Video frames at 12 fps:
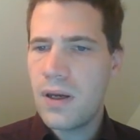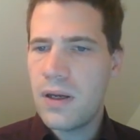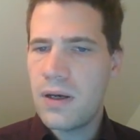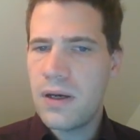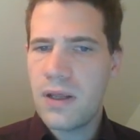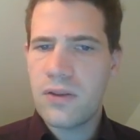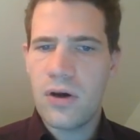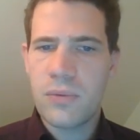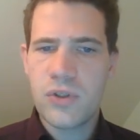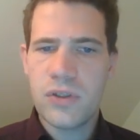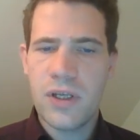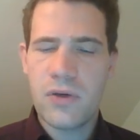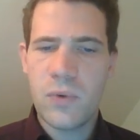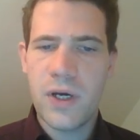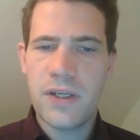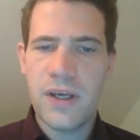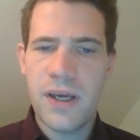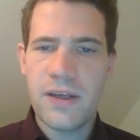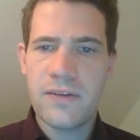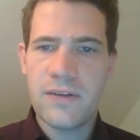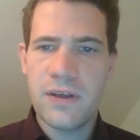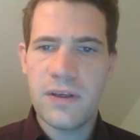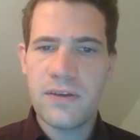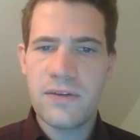Another option that white has
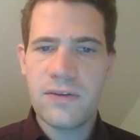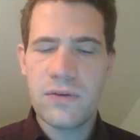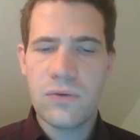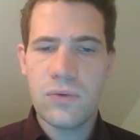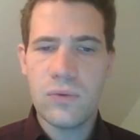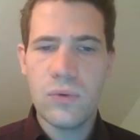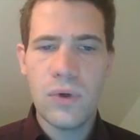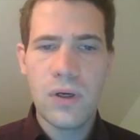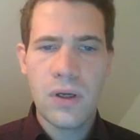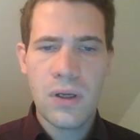is to